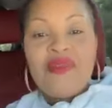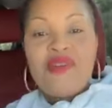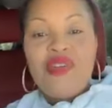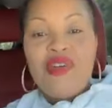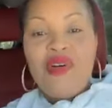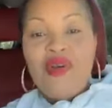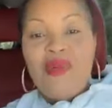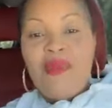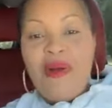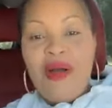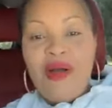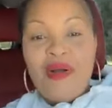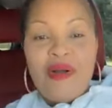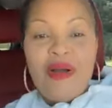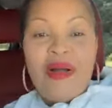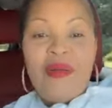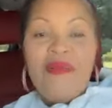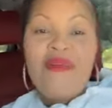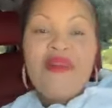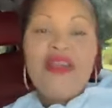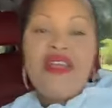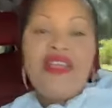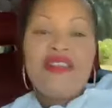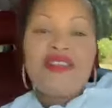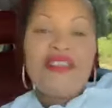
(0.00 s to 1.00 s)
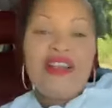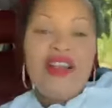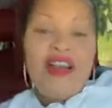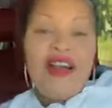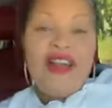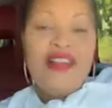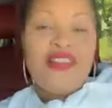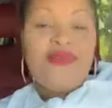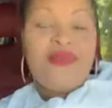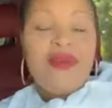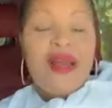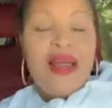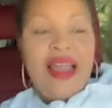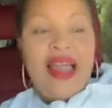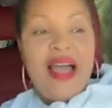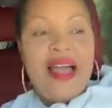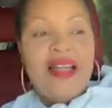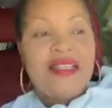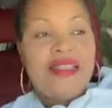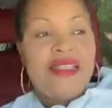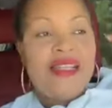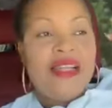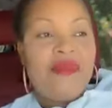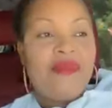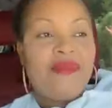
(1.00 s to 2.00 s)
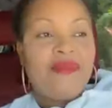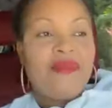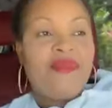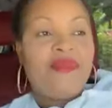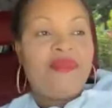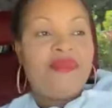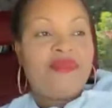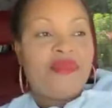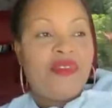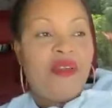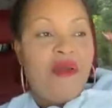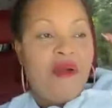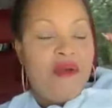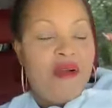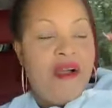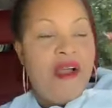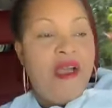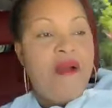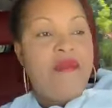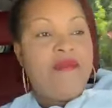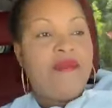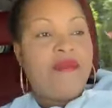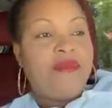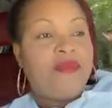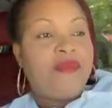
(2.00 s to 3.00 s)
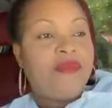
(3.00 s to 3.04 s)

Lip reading: So Montgomery is your husband's last name. Okay.